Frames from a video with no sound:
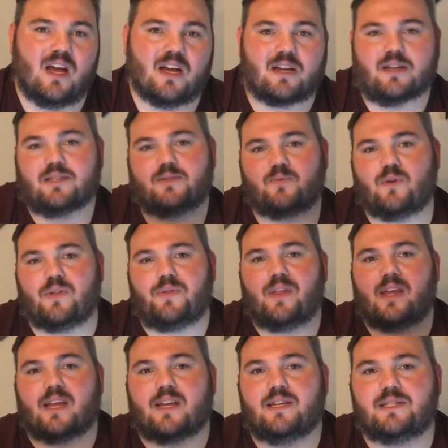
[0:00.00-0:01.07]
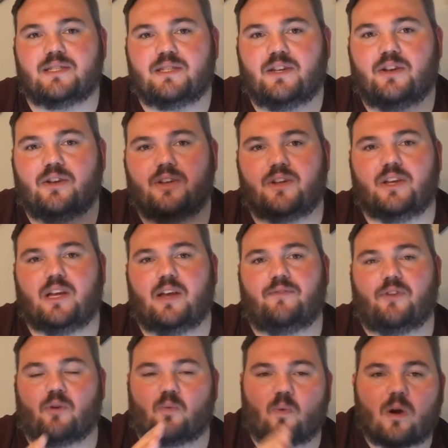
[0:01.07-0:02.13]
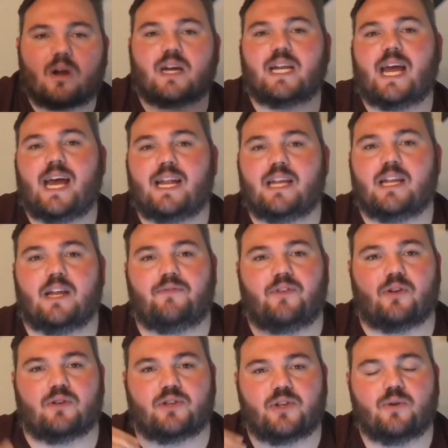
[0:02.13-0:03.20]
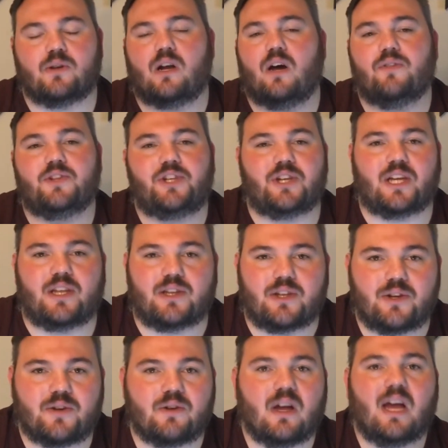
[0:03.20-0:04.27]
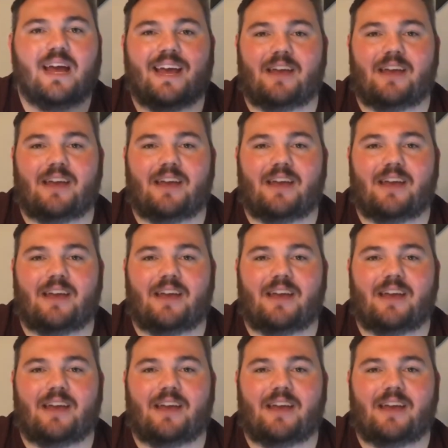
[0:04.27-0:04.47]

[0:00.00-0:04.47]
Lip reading: Because one thing is, if you're working at it, if you're doing all that you can do,